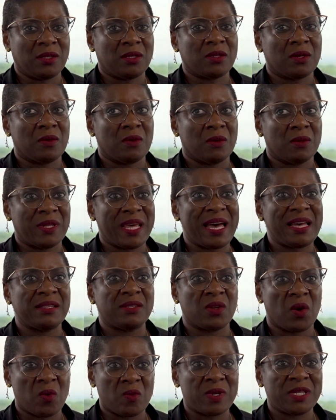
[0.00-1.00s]
so that's
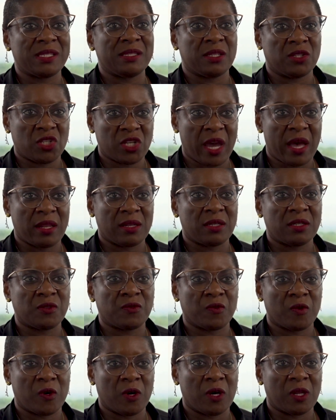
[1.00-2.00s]
always the challenge
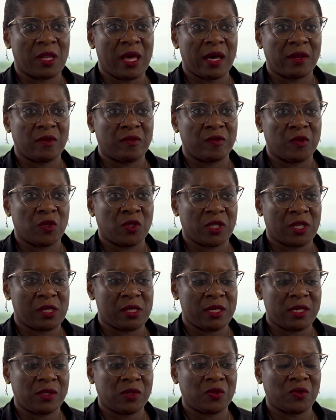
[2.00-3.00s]
for a lot of
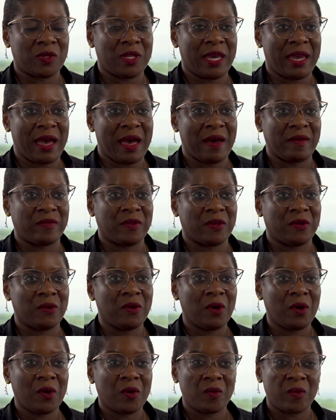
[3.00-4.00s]
utilities. Do they have the
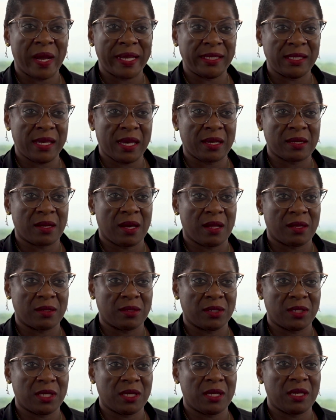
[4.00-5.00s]
right
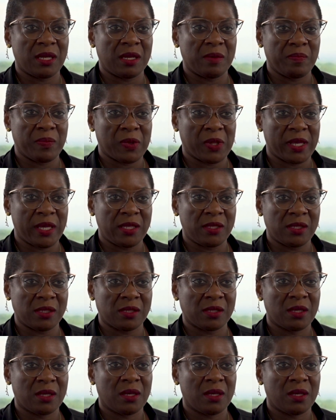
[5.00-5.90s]
technology in place